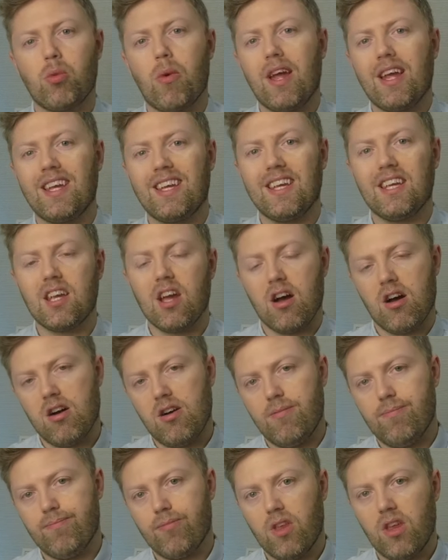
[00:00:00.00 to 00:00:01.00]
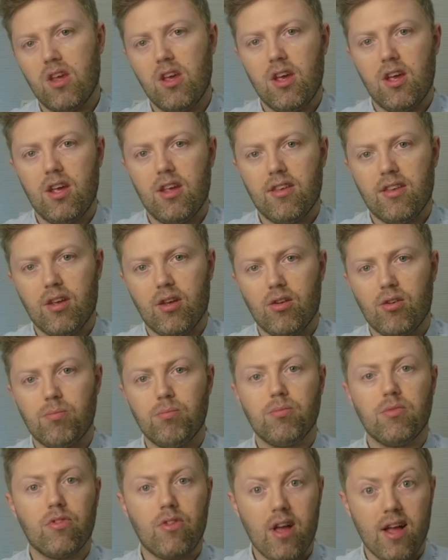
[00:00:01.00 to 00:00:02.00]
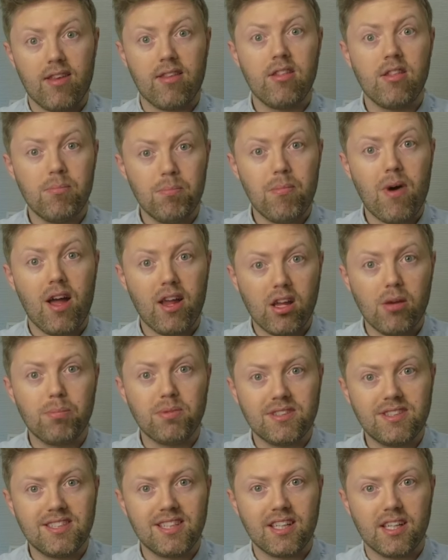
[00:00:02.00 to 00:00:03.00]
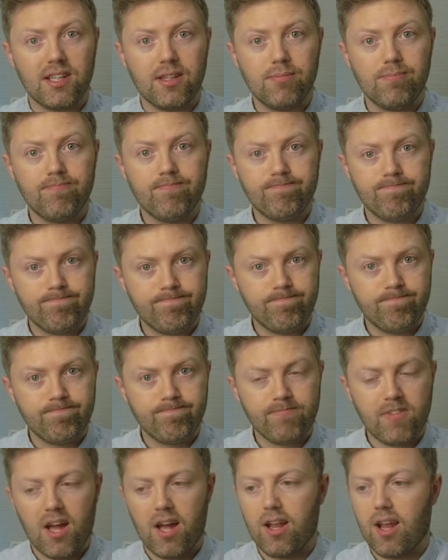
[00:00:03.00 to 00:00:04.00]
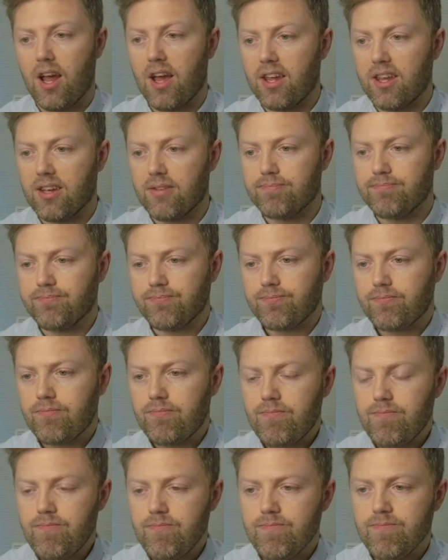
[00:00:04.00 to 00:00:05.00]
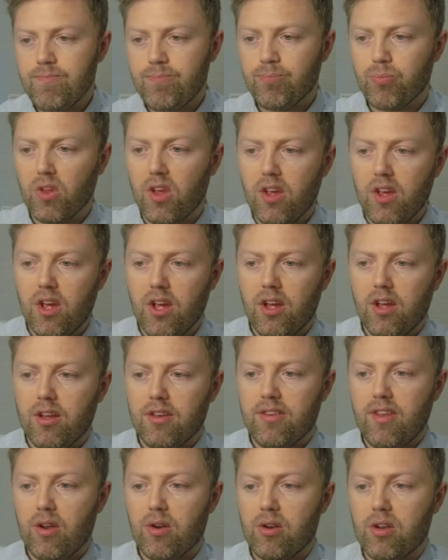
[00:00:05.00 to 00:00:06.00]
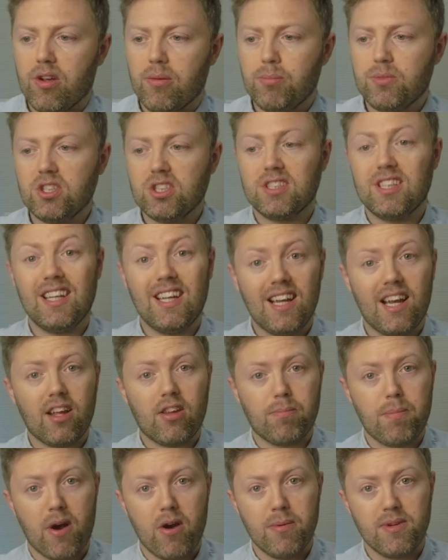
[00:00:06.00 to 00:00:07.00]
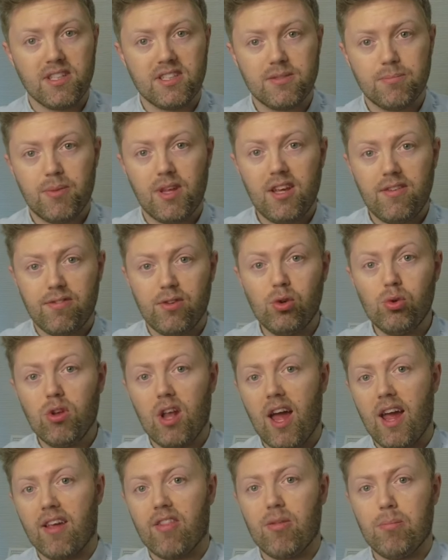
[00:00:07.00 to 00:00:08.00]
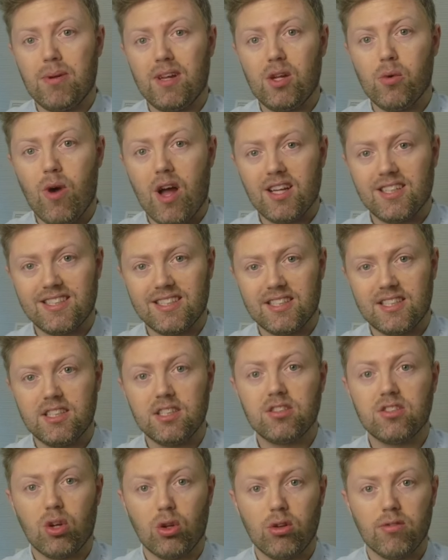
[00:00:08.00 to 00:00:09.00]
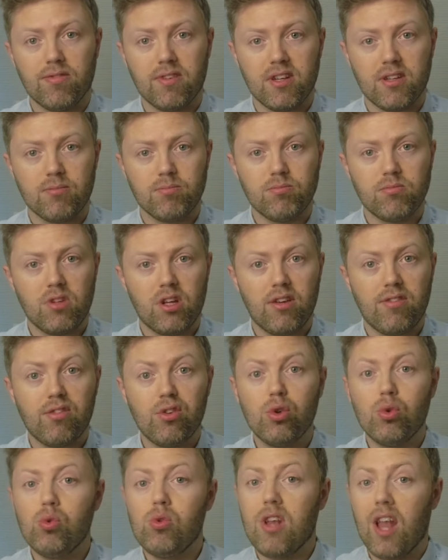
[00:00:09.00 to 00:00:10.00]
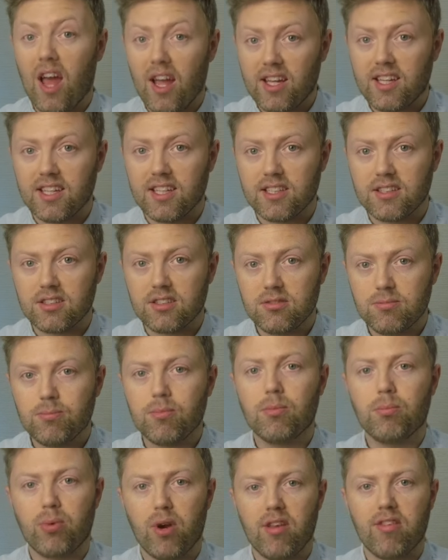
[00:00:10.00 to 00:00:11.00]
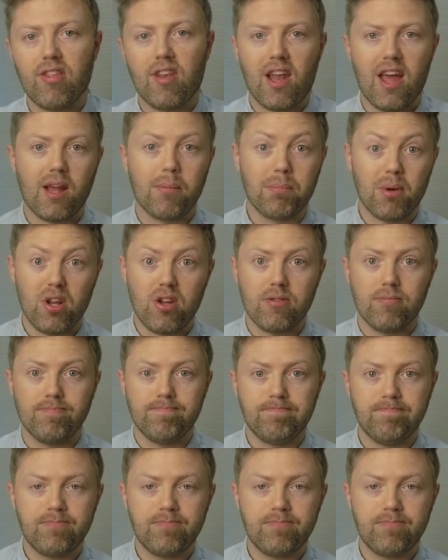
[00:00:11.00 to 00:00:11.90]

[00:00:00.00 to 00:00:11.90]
swanky car. So that's my cup of tea. I like it. So, just a little experiment. If you like the BYD Dolphin, if you like it, press the like button.